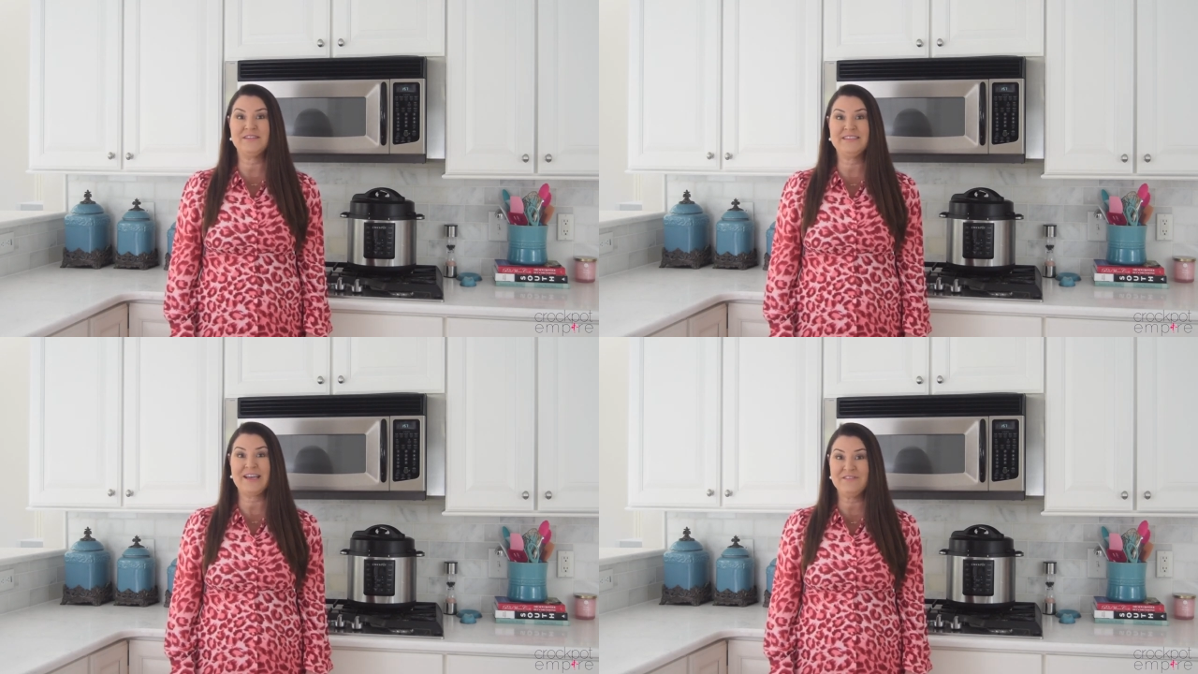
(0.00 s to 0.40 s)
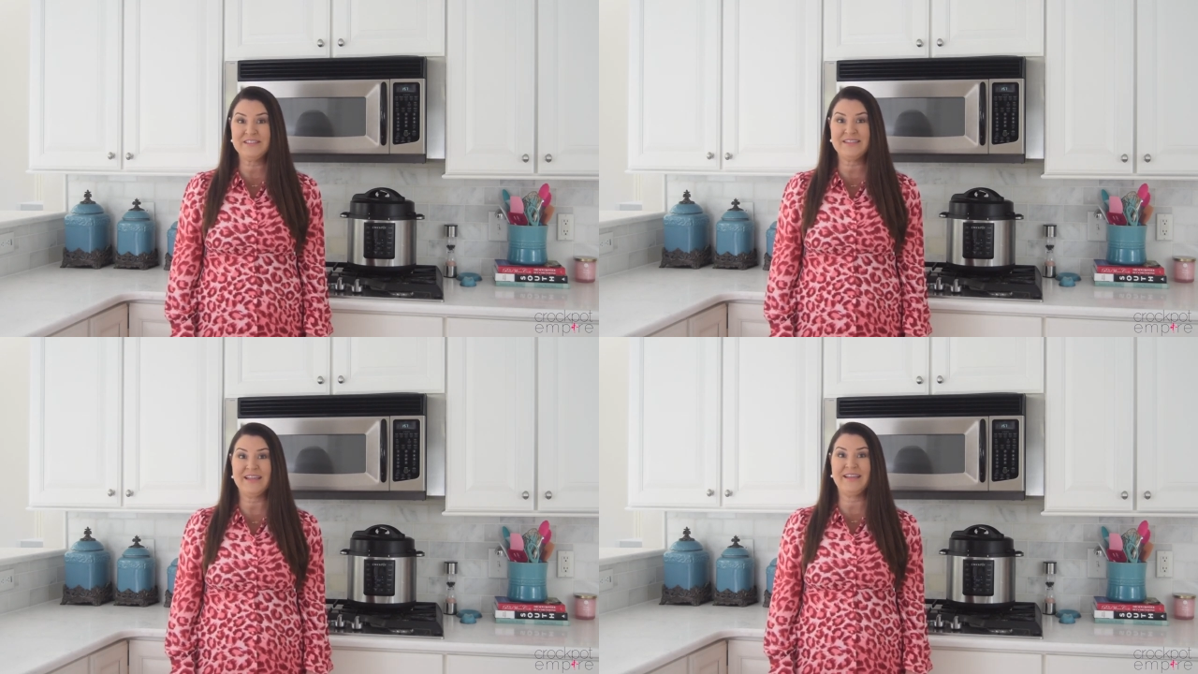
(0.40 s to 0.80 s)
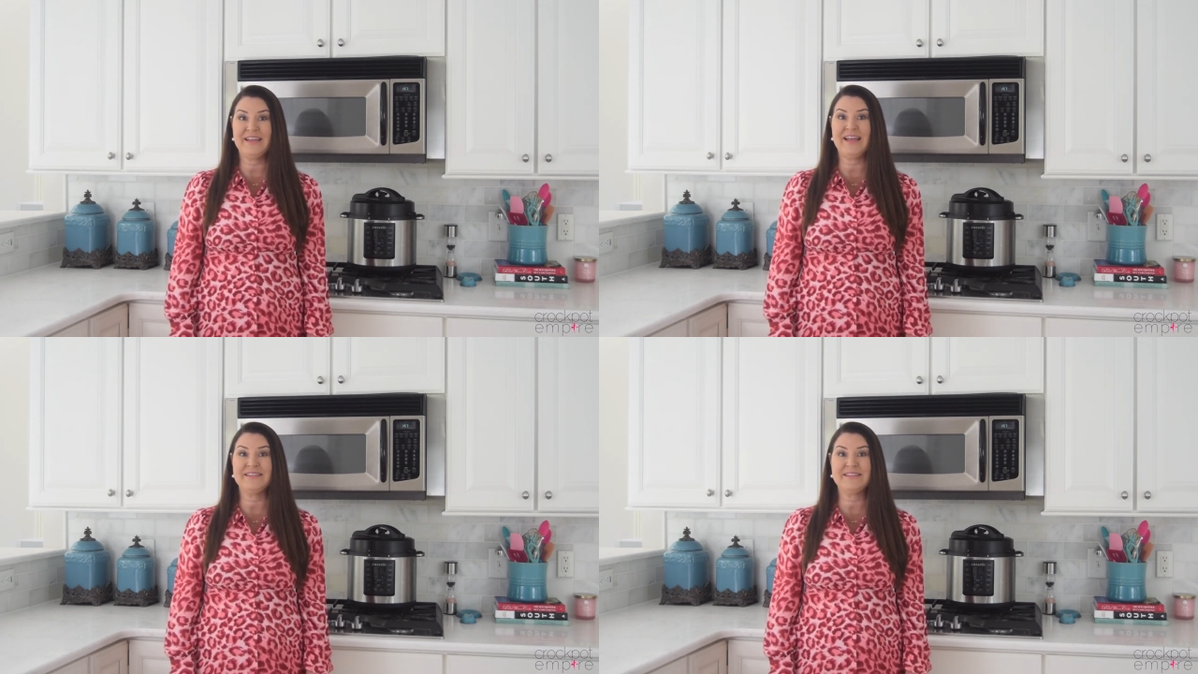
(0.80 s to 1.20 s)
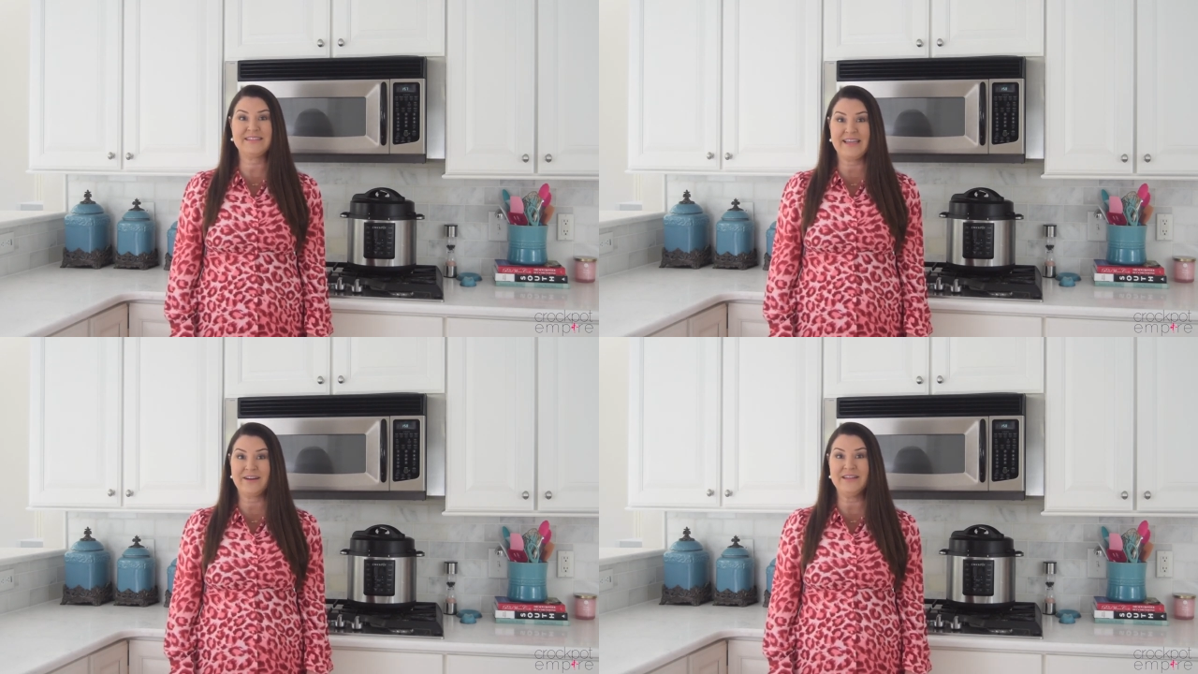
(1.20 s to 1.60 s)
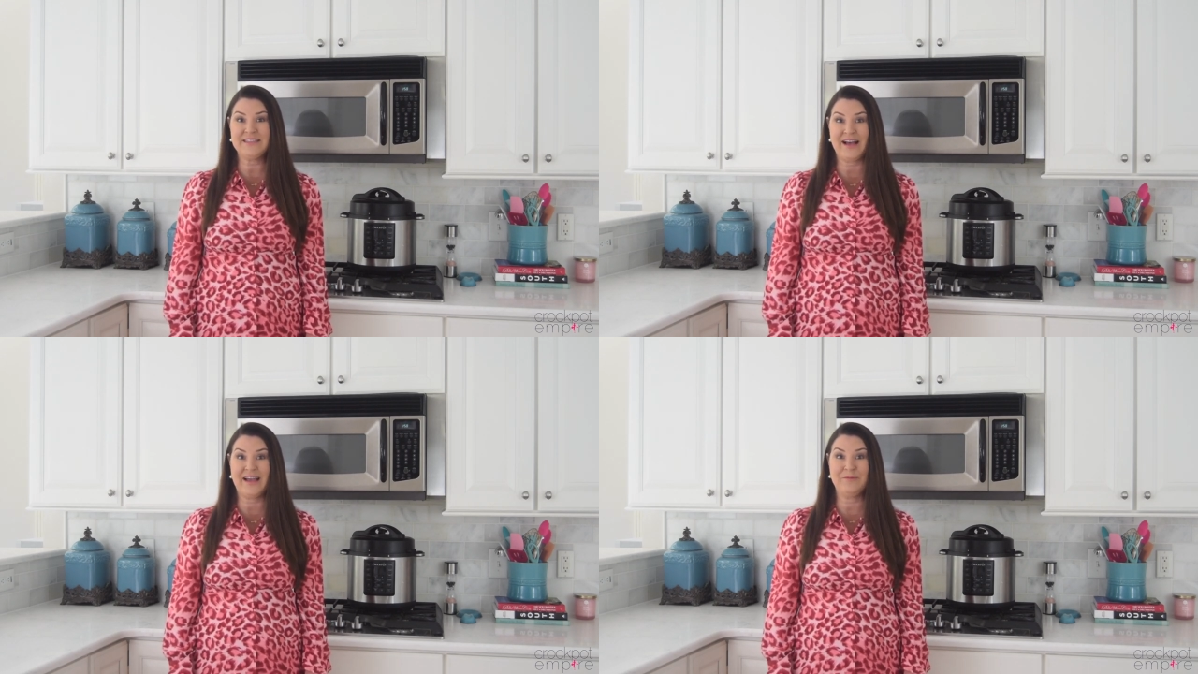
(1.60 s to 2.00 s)
devastating and scary
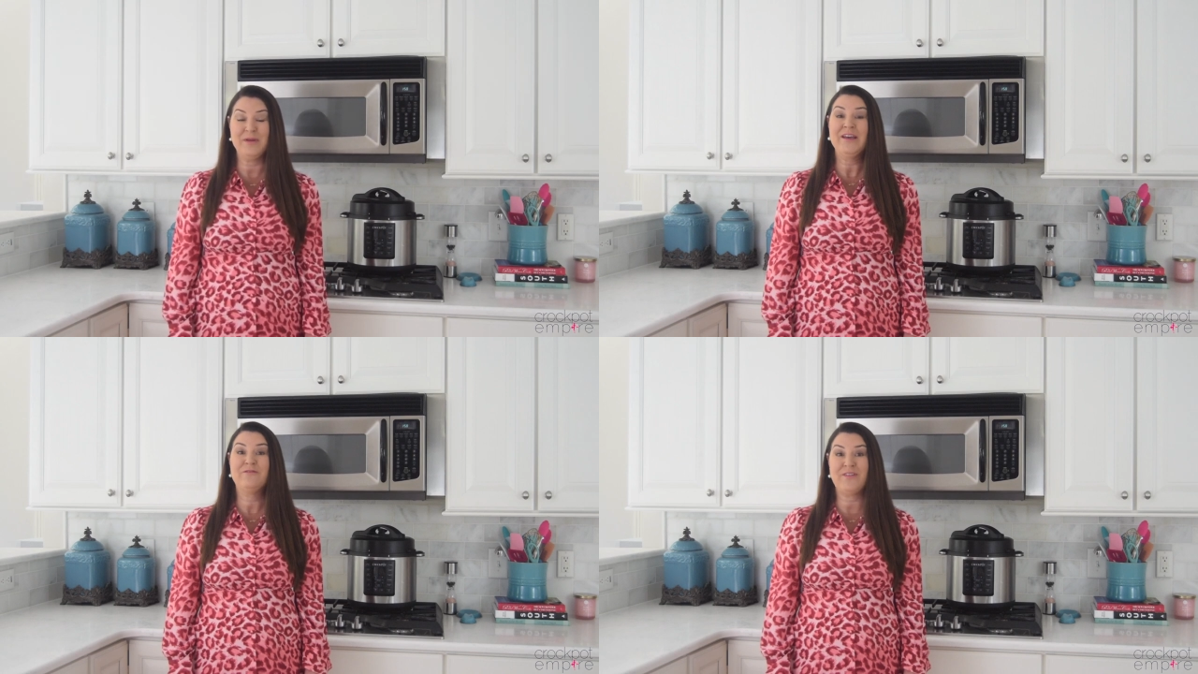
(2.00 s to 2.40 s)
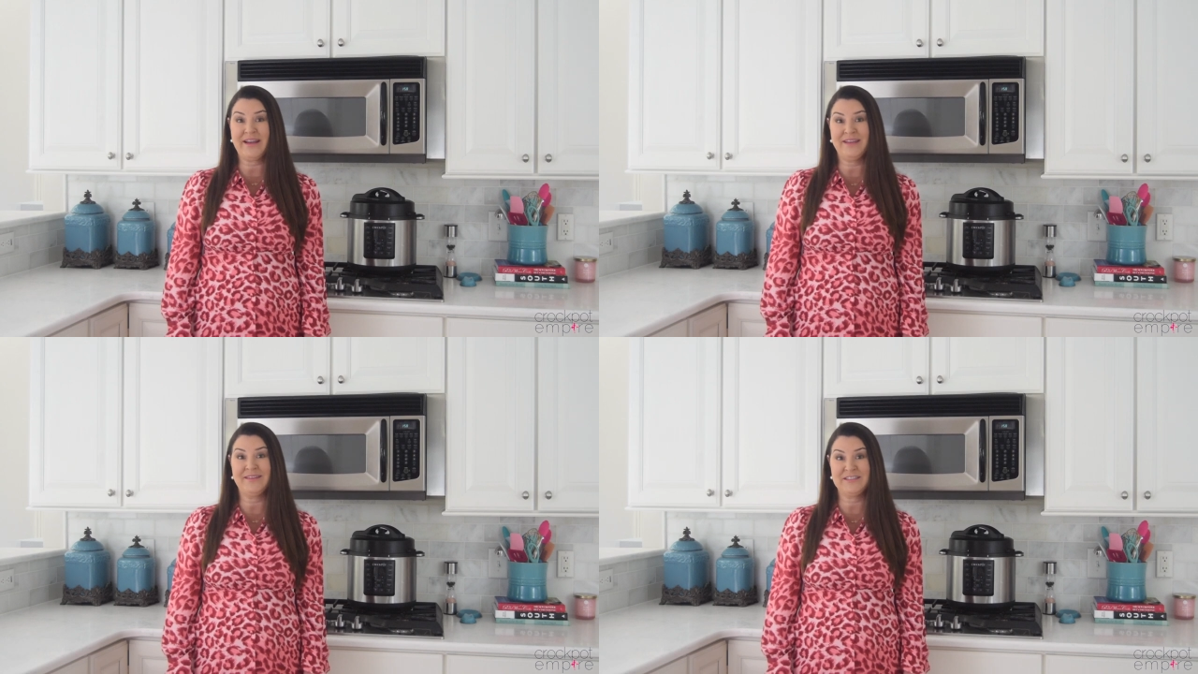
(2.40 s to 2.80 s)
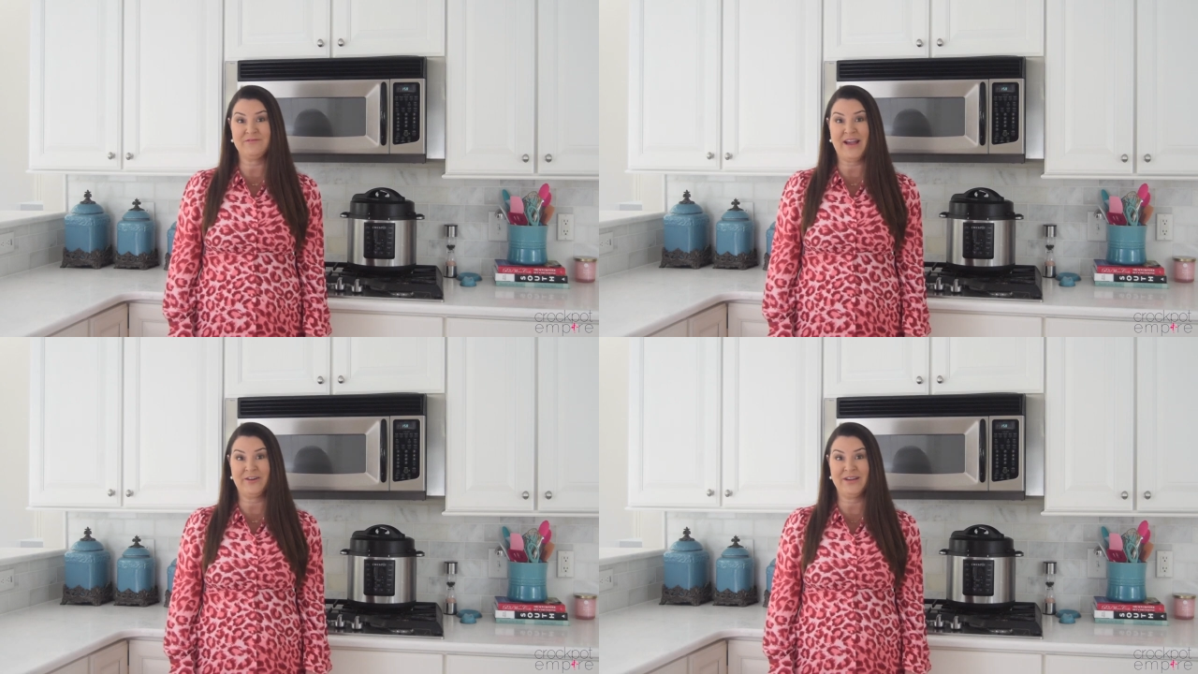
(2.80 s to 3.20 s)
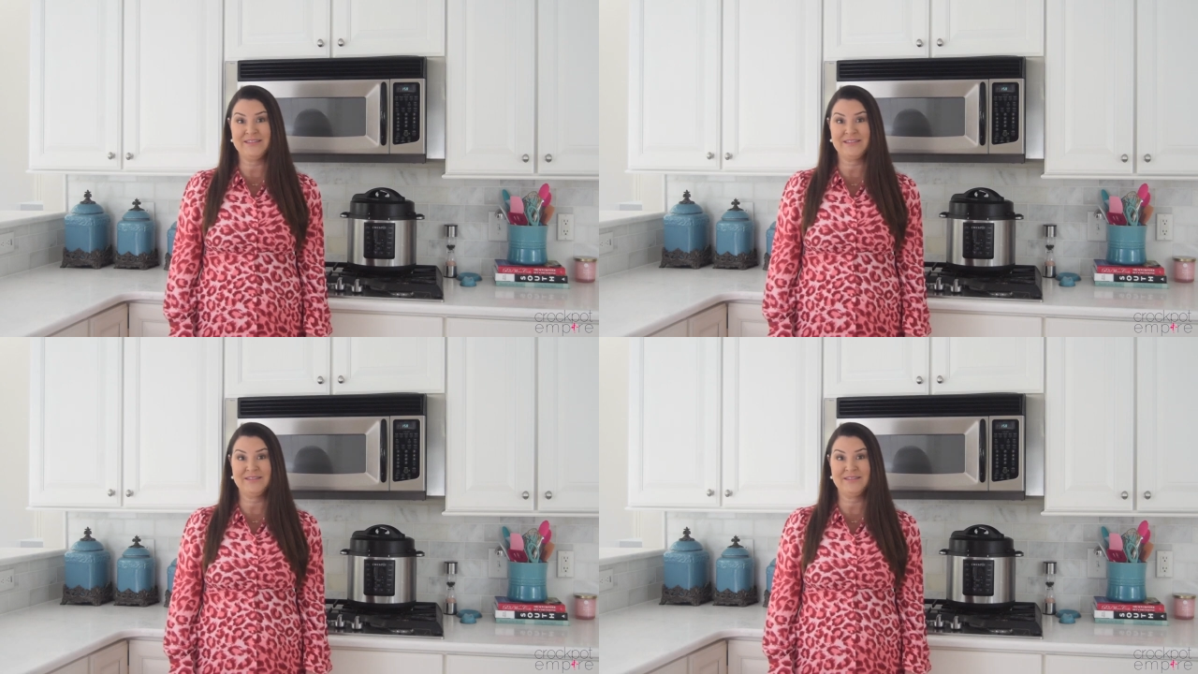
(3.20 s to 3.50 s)
time fighting this virus.